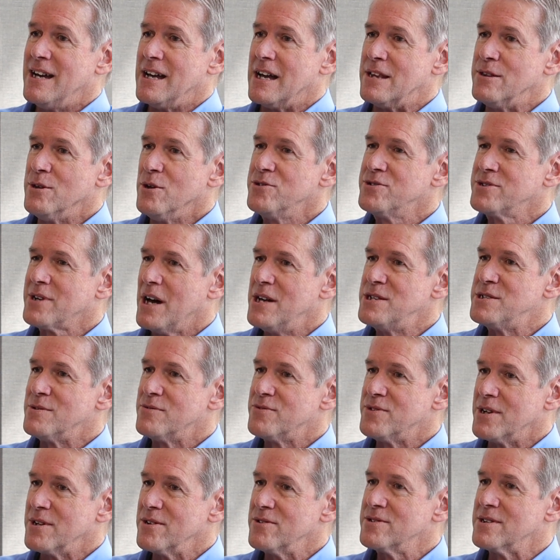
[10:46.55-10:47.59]
And those kinds of
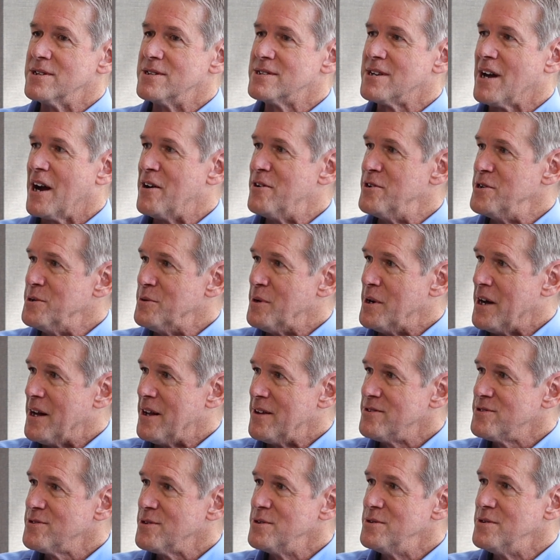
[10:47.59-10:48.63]
things can tire you
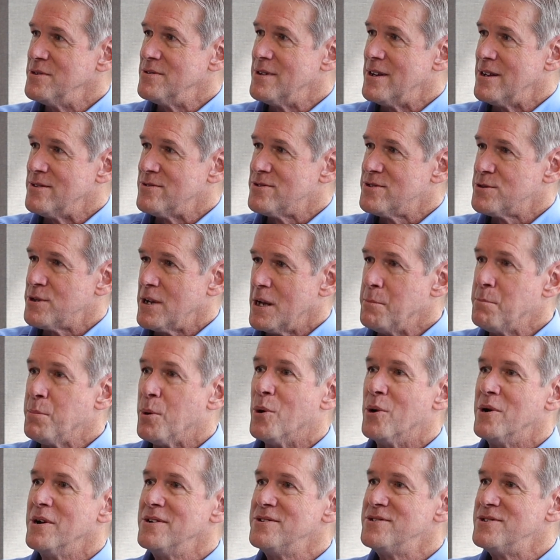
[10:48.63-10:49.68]
out. So it's
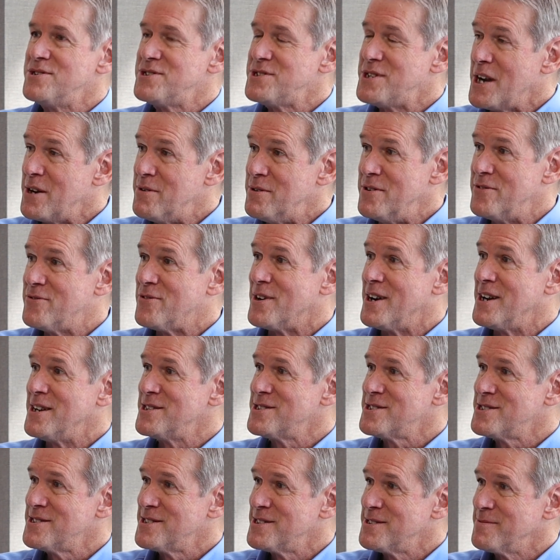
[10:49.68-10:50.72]
important to stay
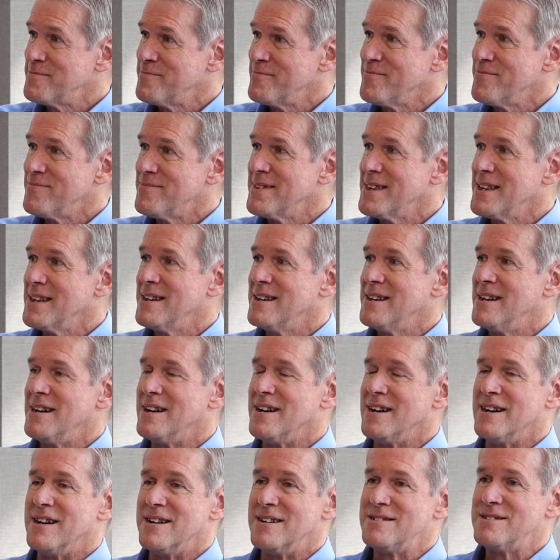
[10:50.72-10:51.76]
refreshed,
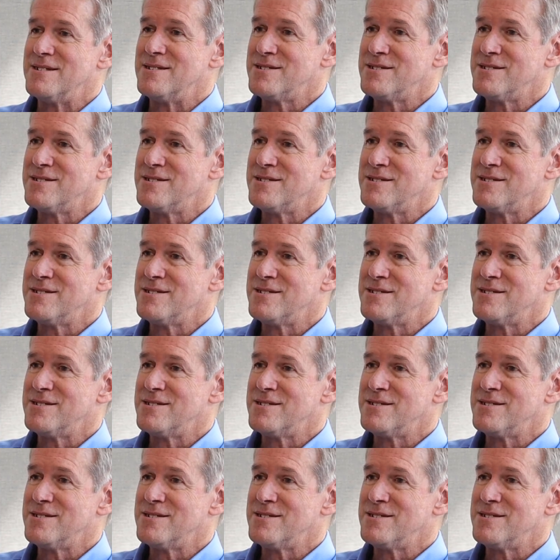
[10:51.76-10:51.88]
to